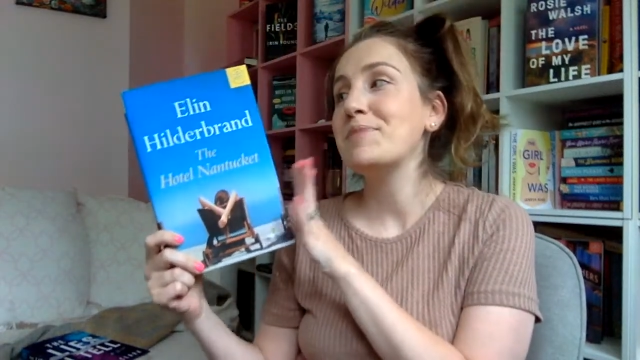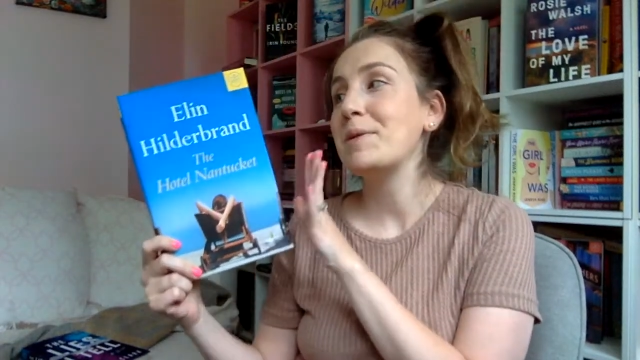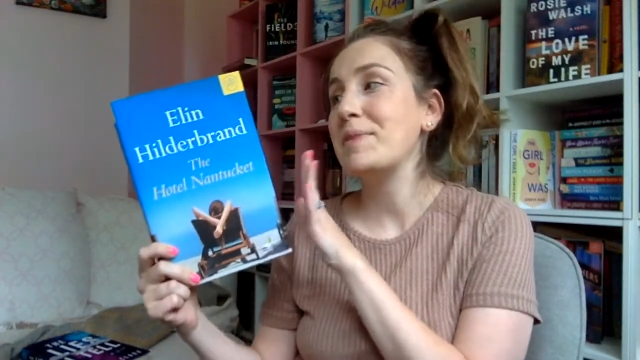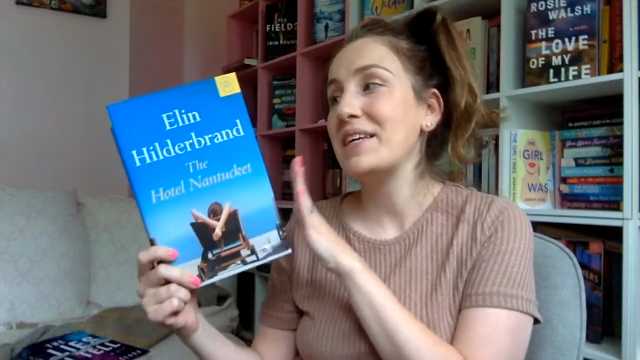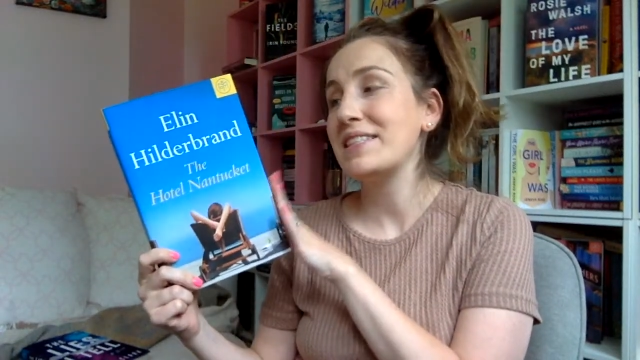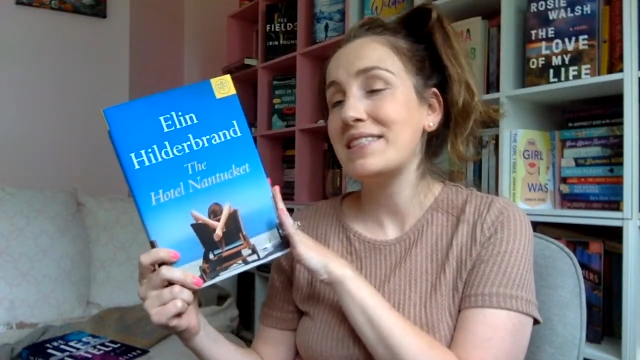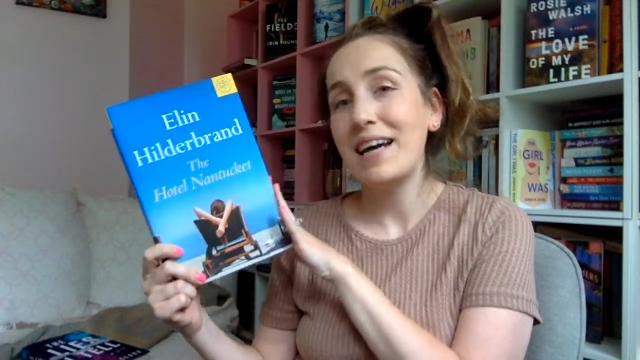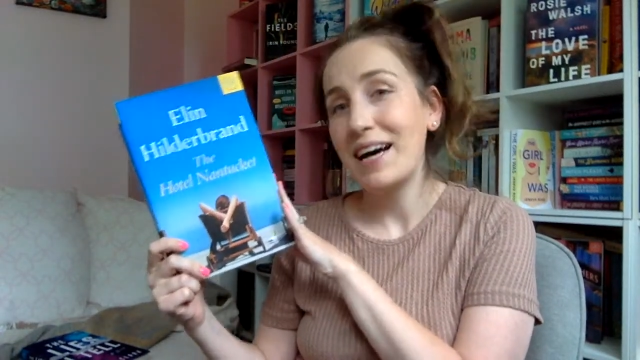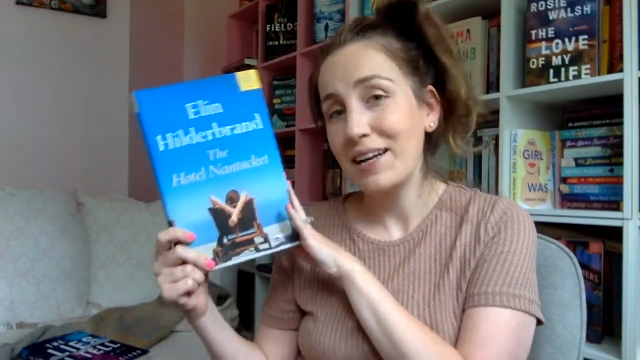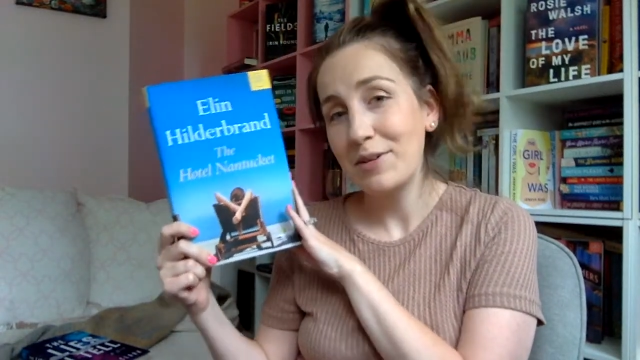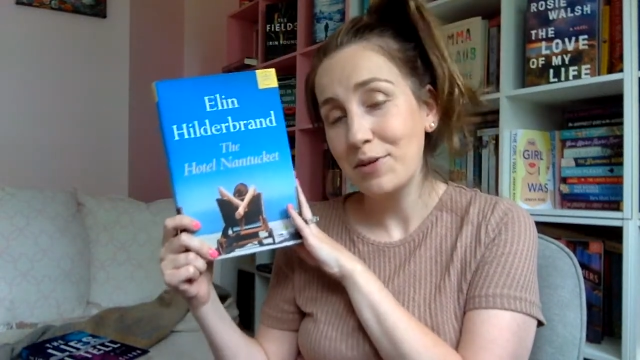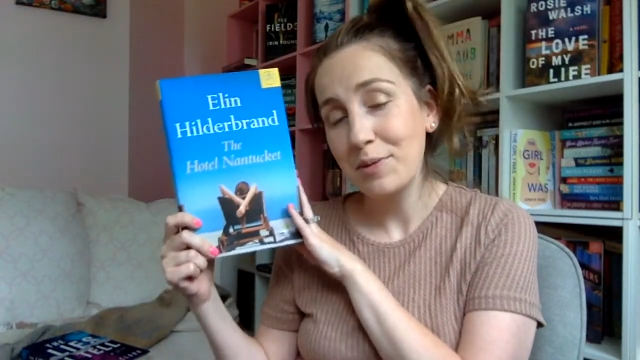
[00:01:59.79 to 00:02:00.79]
Because
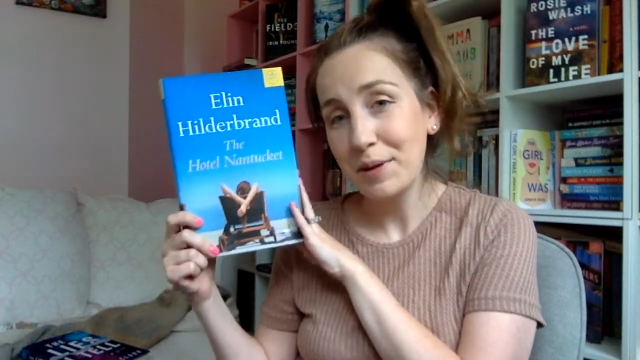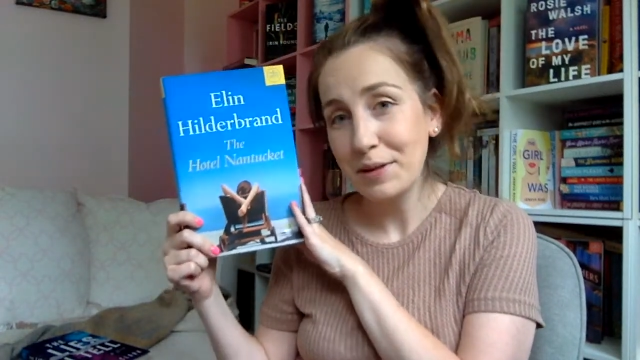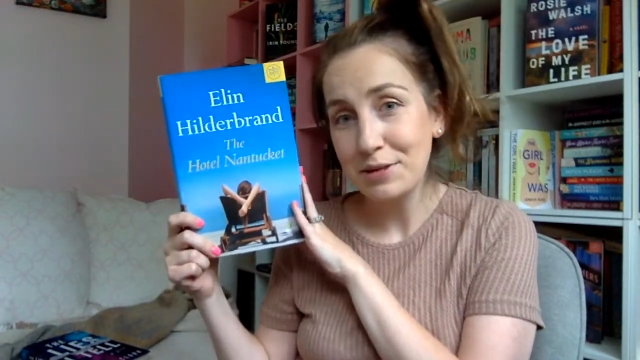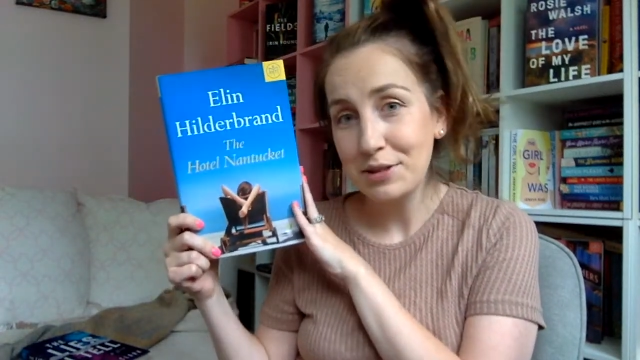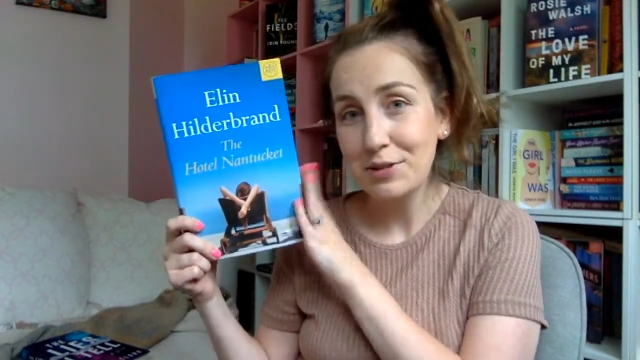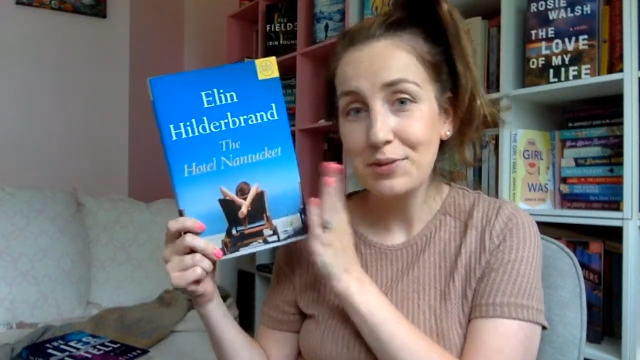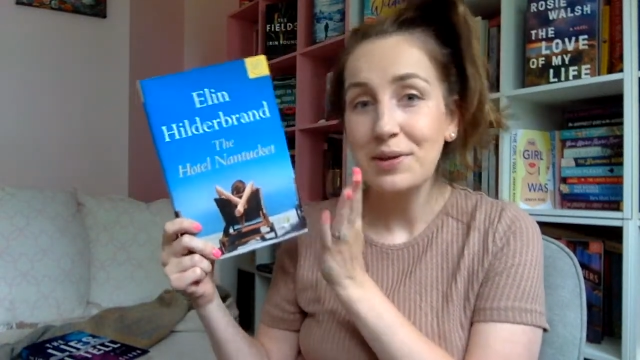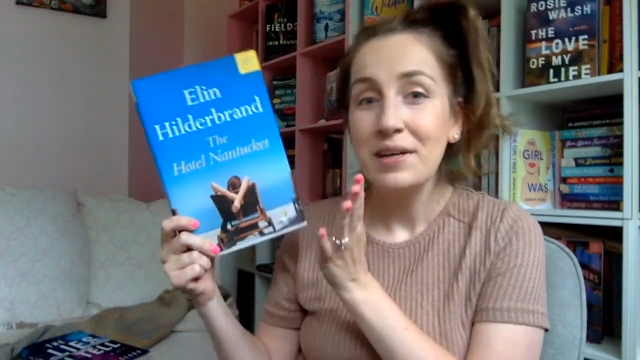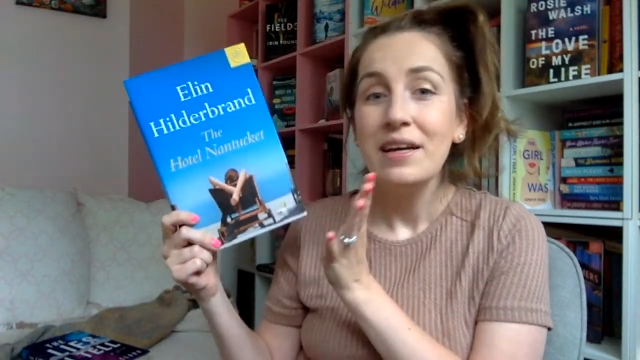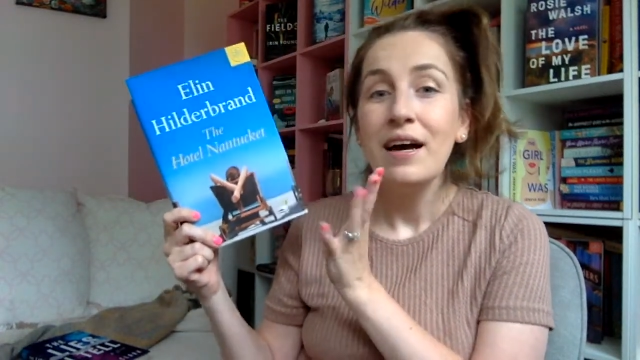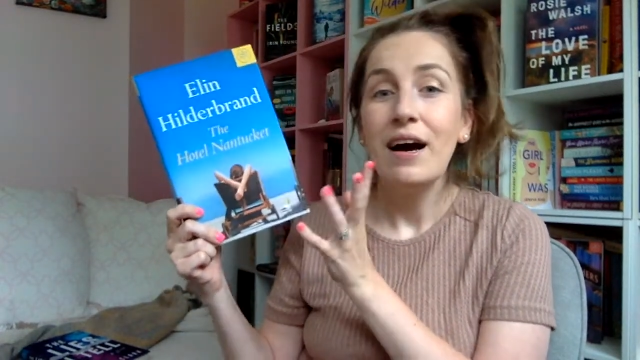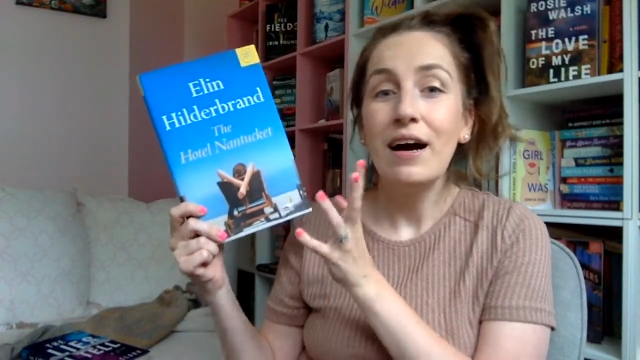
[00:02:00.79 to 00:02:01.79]
I don't know what I'll do.
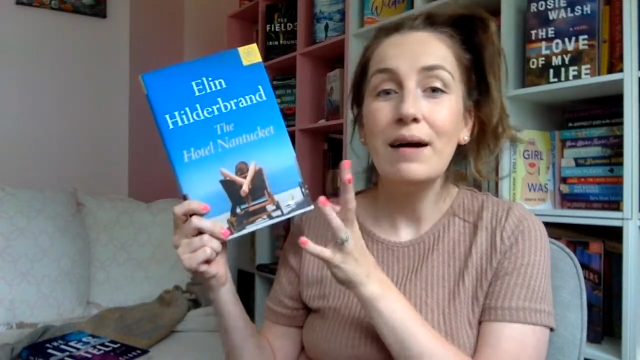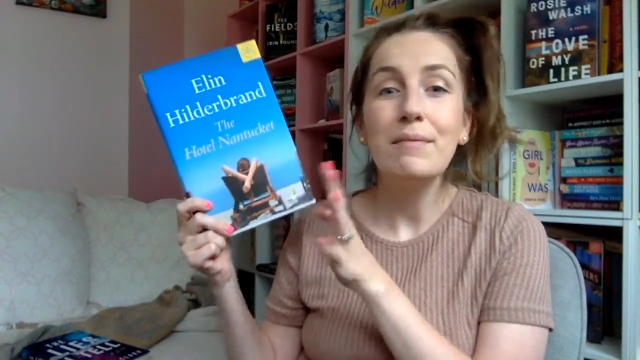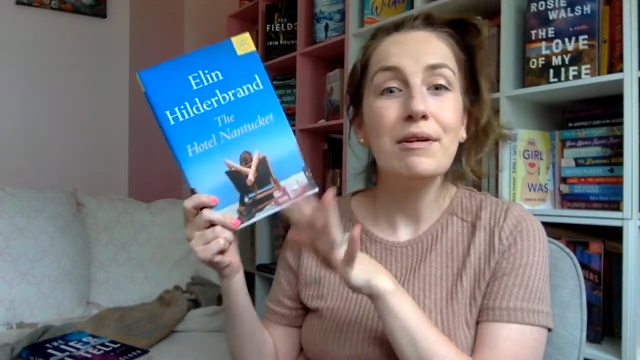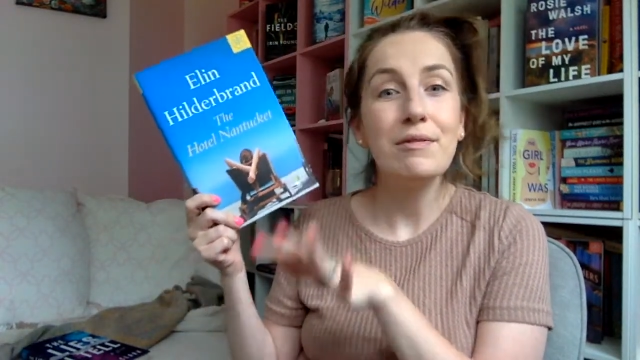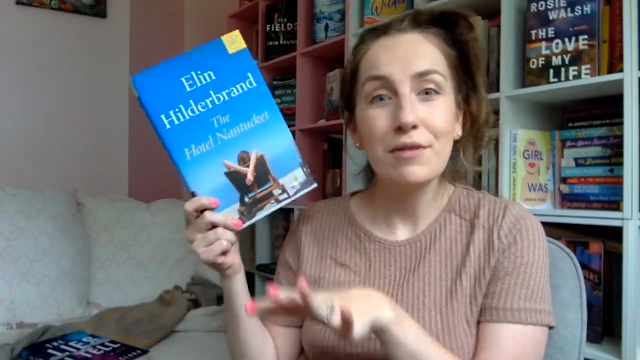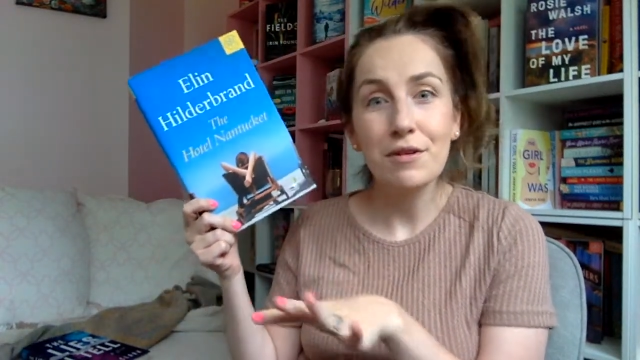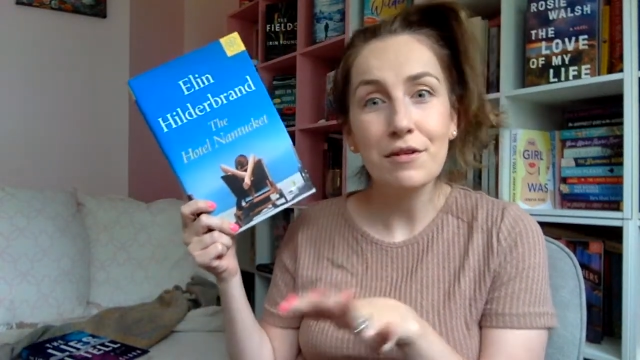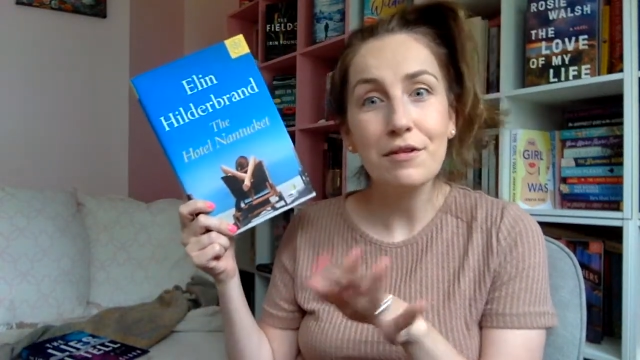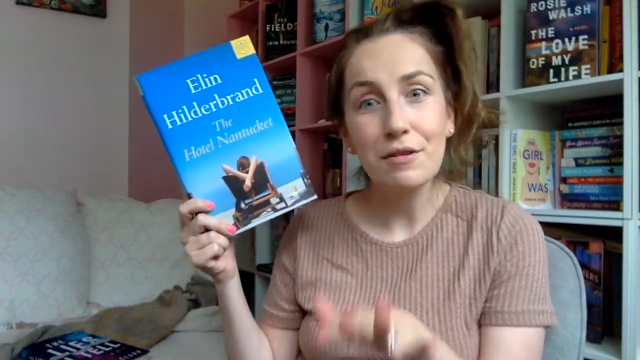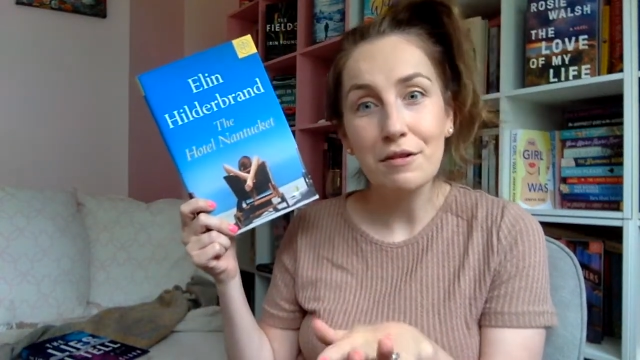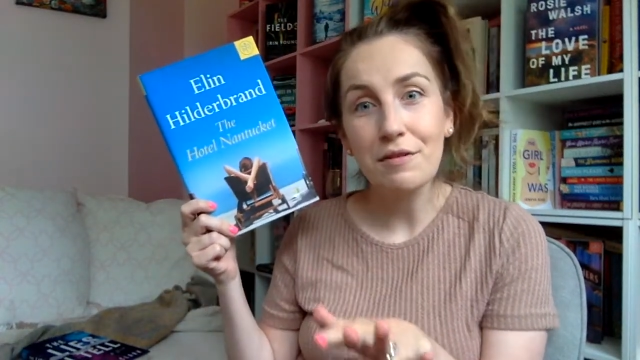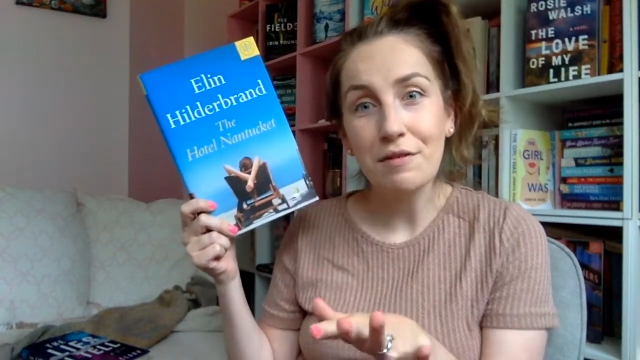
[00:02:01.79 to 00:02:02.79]
If you're new to